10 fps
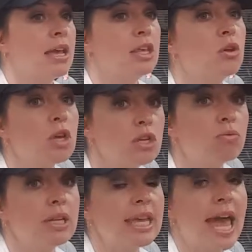you can
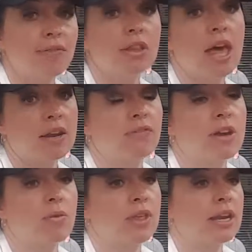really have a lot of
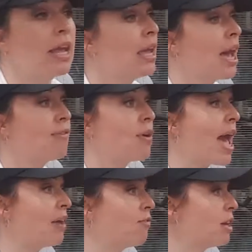fun with it. Have you
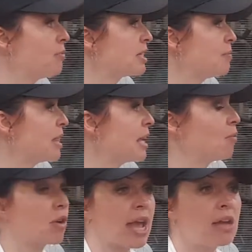had fun with some of the HIIT
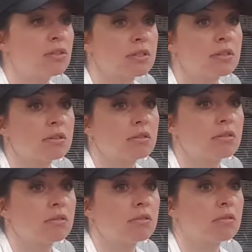workouts?
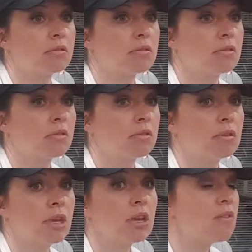
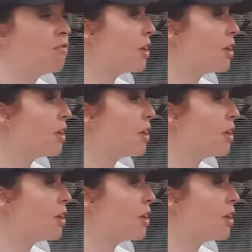You can